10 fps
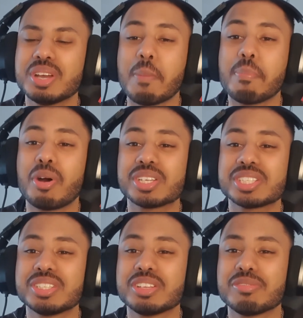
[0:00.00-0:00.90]
I'm
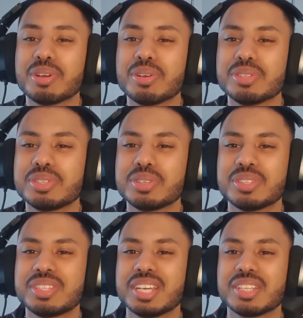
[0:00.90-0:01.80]
Passing the Phone to
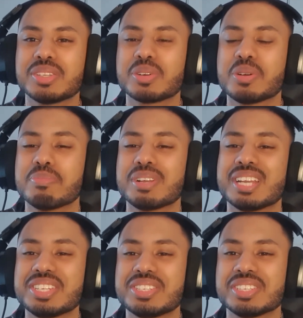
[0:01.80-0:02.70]
TikTok
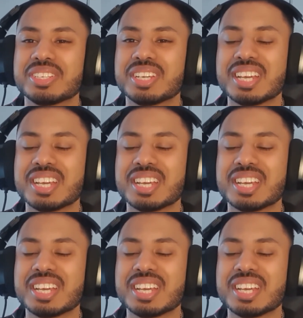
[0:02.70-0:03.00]
compilation.